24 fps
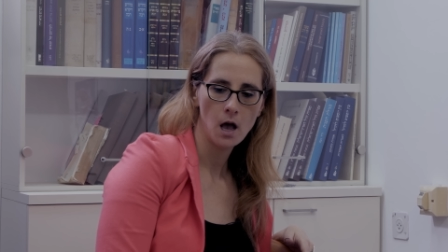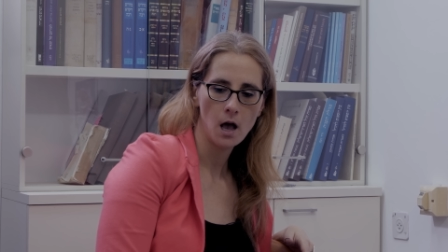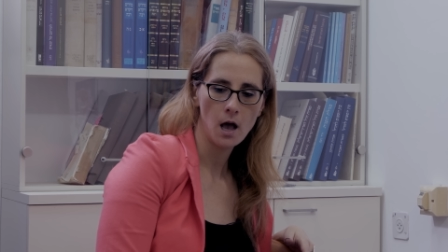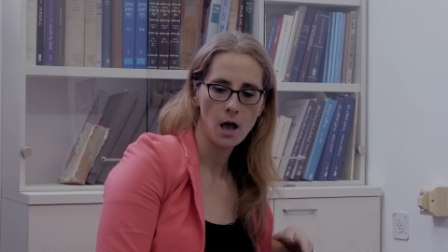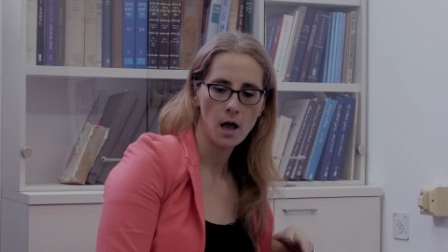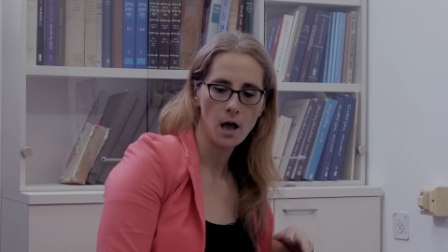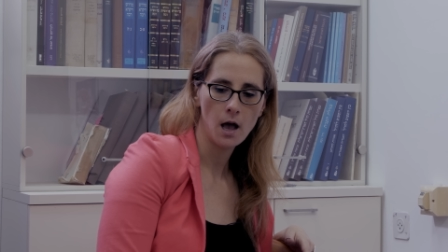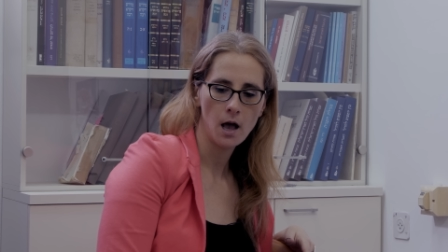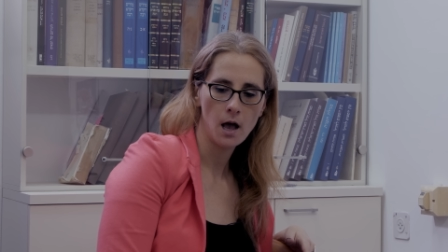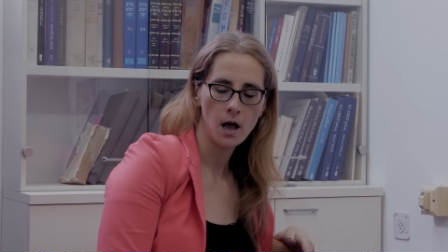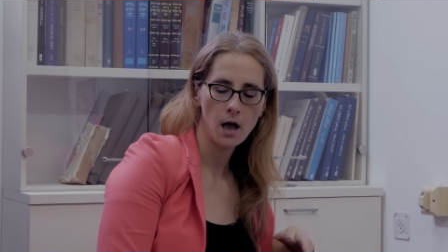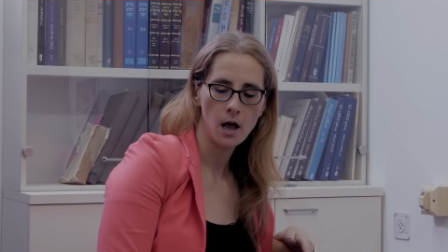
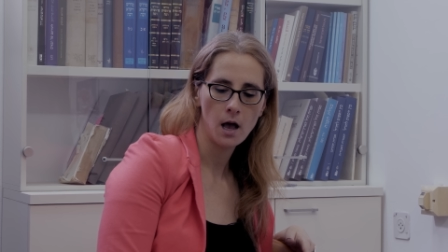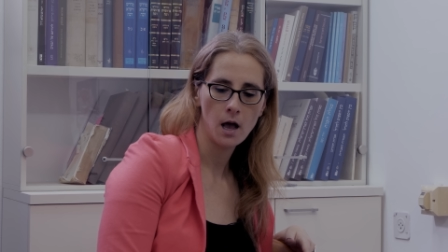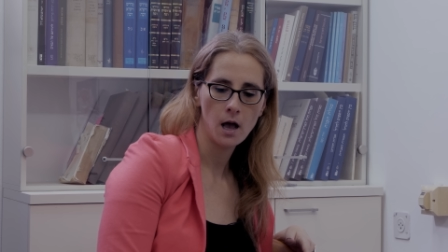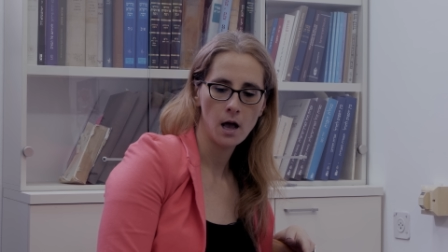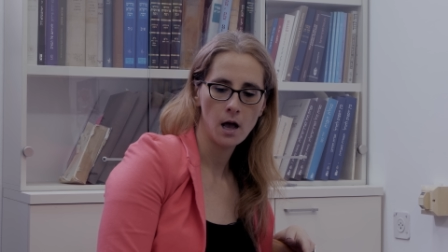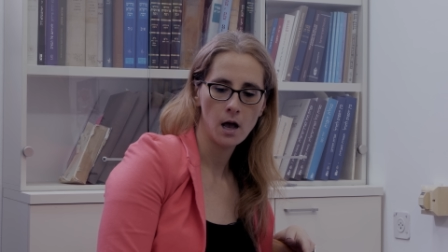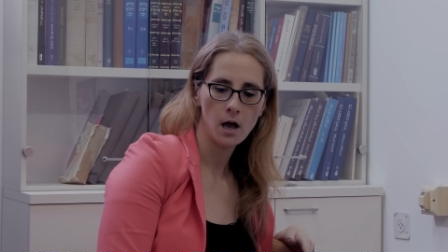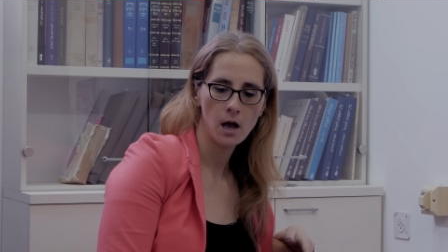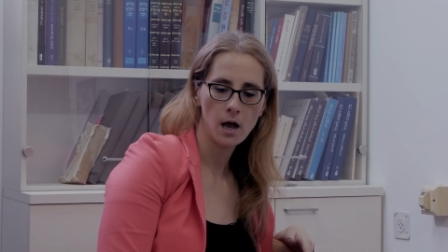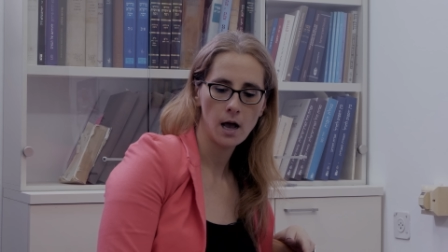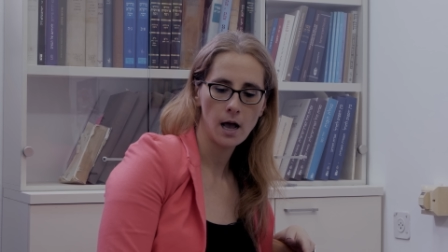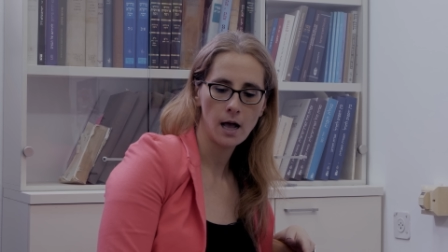
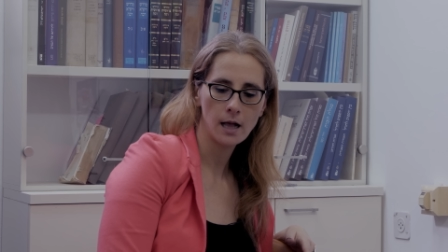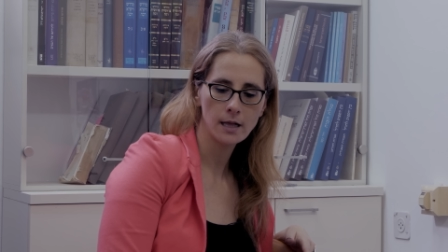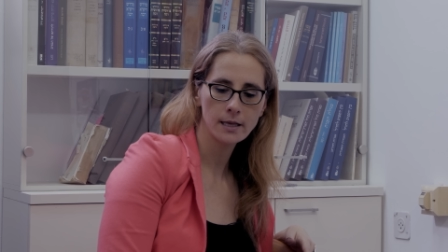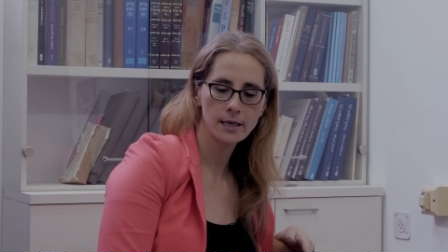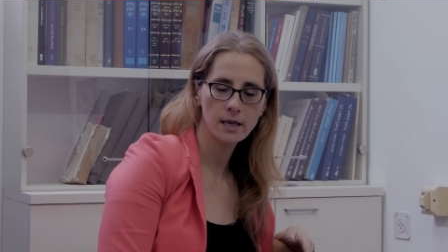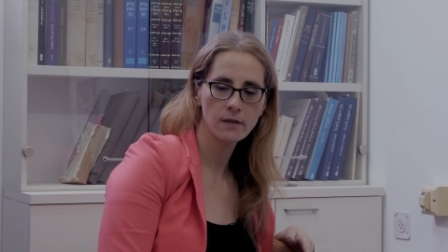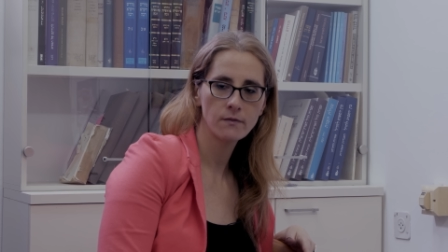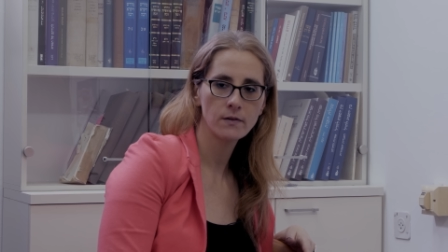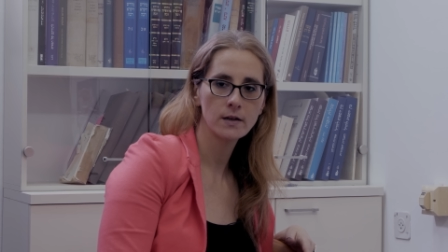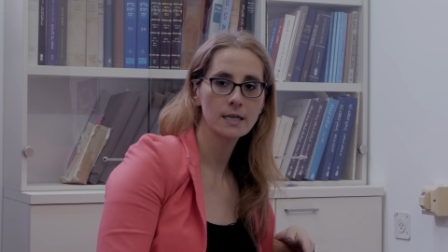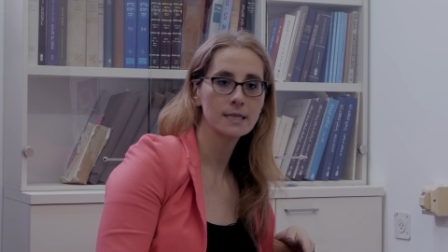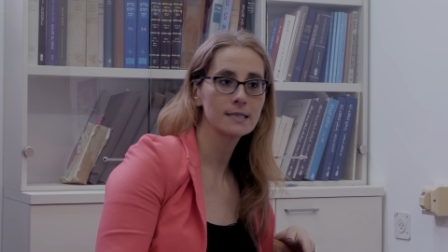uh, I'll
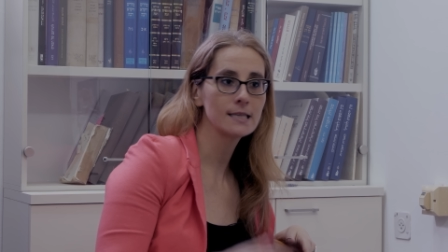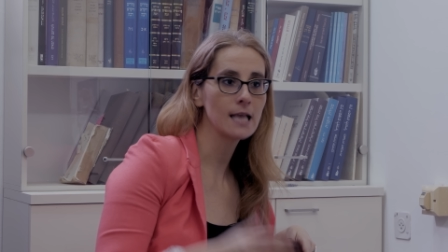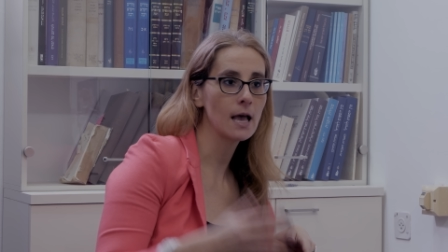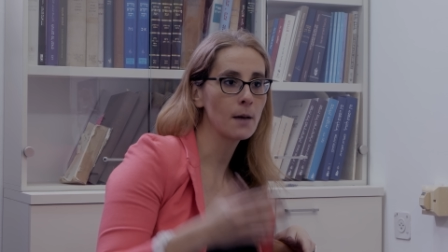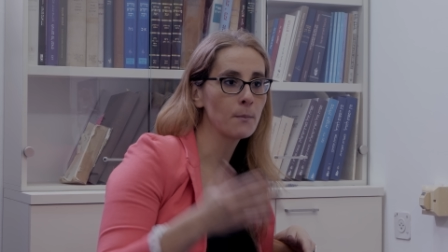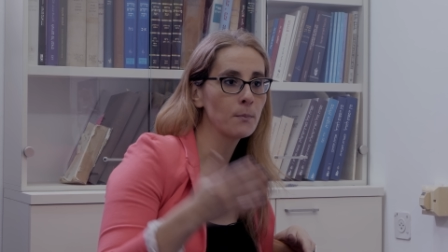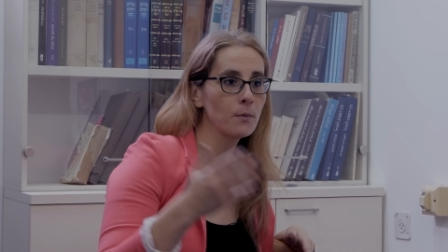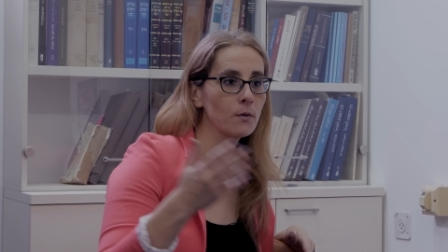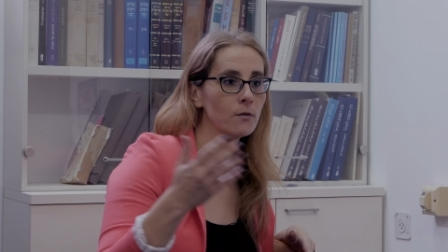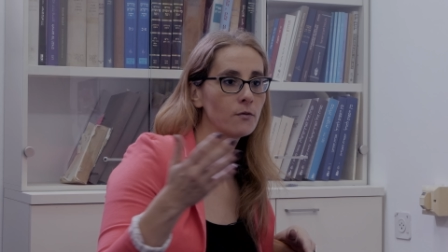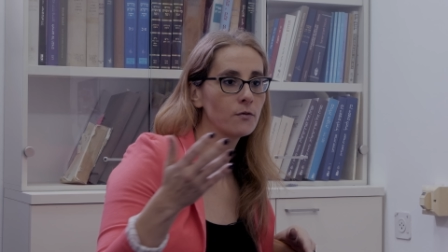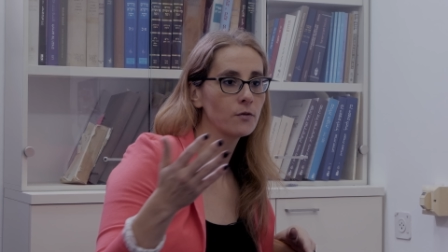give an
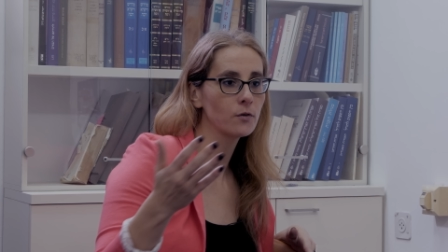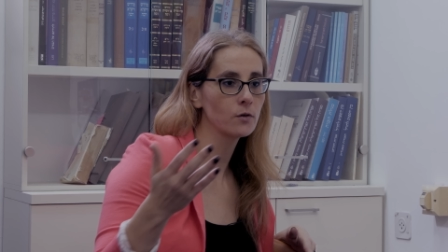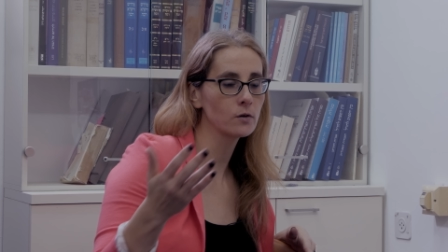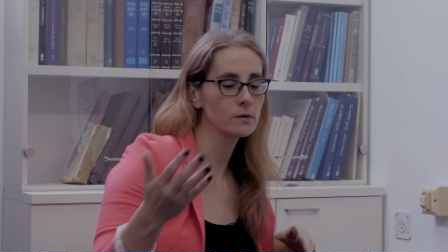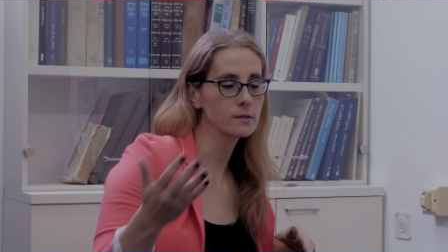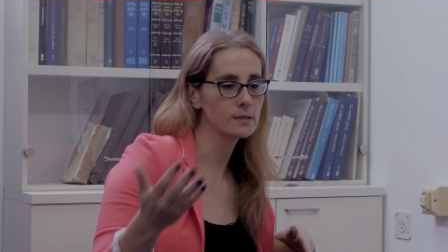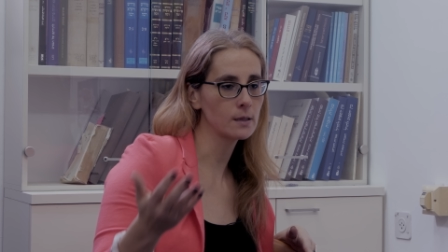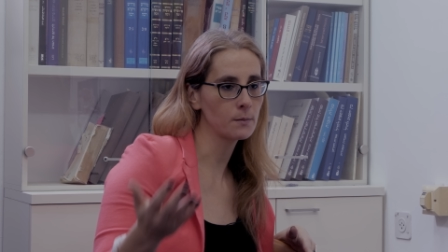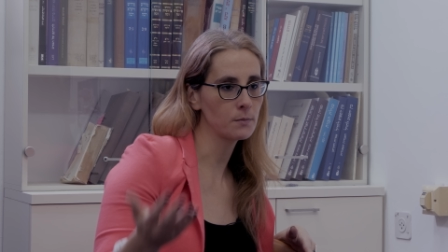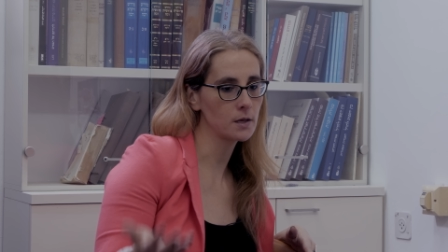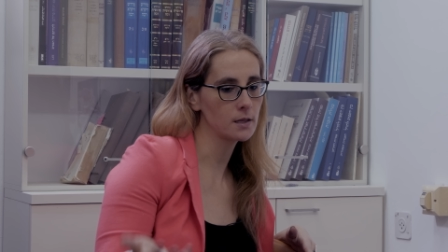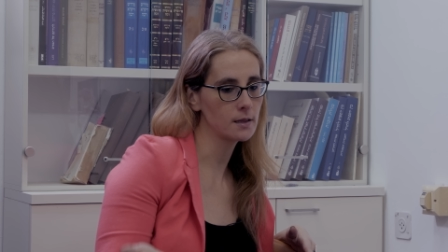example for
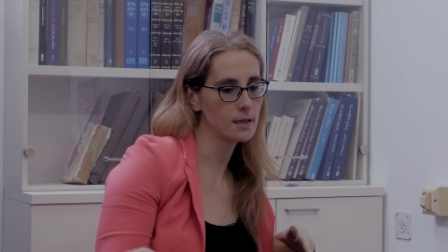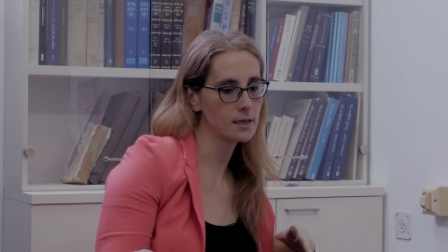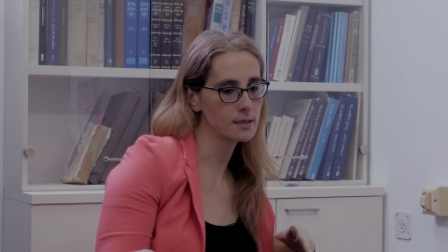something